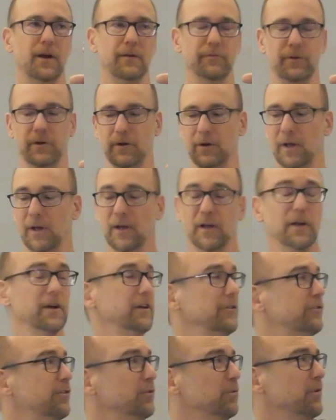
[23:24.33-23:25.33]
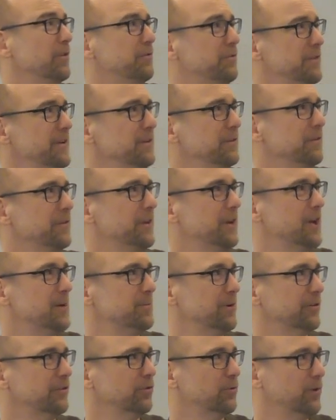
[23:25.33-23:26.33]
cover, to reveal the
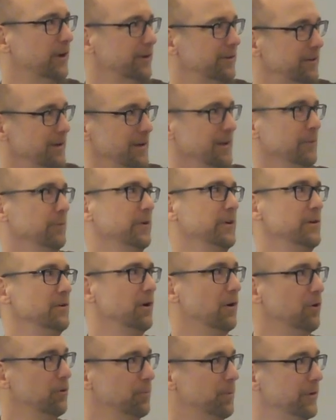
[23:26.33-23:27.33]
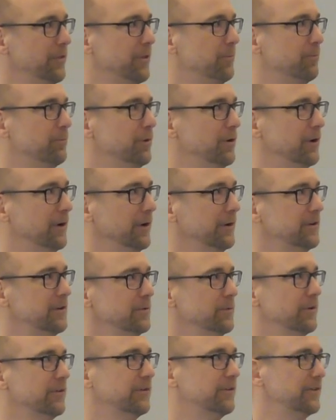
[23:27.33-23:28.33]
number 20. And when you open the book,
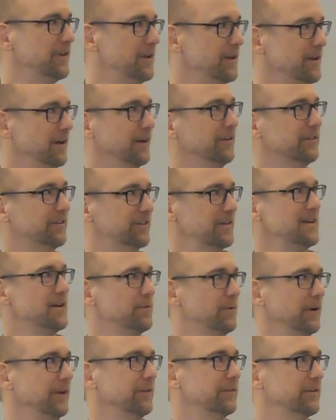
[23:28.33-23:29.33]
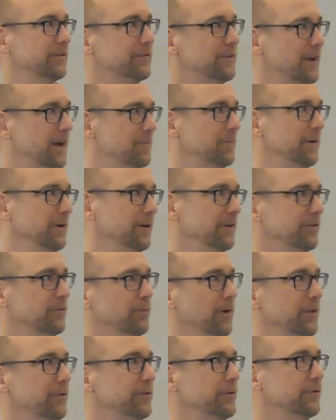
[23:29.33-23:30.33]
you would see a sequence of numbers
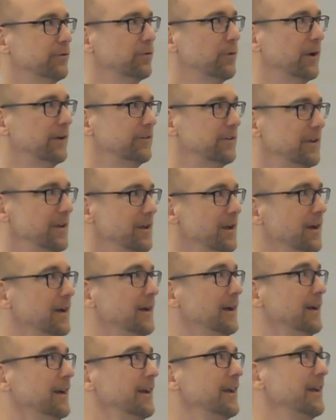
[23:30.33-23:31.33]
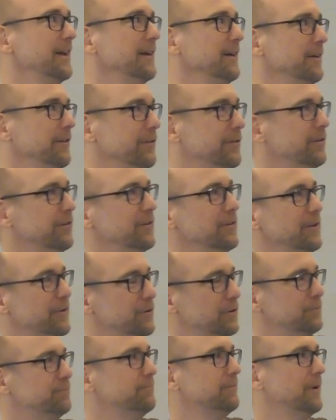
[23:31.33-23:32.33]
1 through 20. And there's a
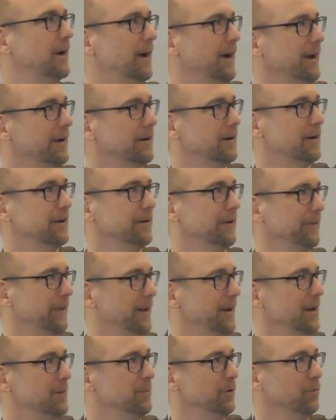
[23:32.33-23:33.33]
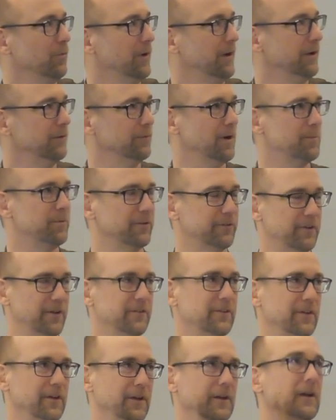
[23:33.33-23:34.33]
little icon on that number 1
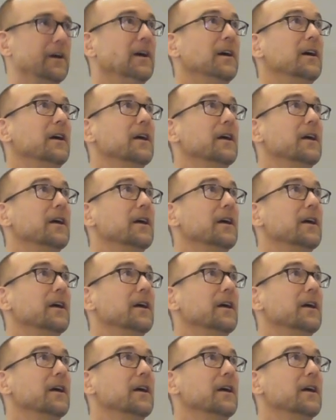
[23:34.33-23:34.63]
representing